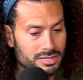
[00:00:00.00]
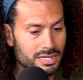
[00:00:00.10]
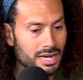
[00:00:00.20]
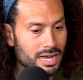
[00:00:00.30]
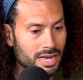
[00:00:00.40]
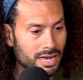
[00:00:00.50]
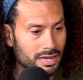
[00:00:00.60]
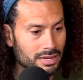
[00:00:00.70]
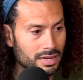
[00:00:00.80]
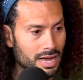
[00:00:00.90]
C I
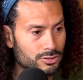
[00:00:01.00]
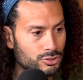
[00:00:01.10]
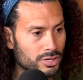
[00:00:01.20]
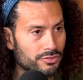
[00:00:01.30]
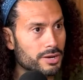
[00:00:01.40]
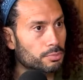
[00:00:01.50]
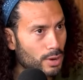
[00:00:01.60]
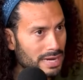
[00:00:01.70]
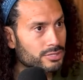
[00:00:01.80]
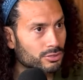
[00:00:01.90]
A took a very
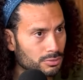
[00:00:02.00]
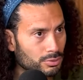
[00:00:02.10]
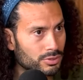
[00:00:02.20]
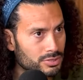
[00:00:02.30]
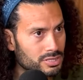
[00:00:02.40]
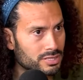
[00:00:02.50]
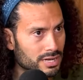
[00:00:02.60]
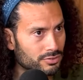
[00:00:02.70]
practical approach to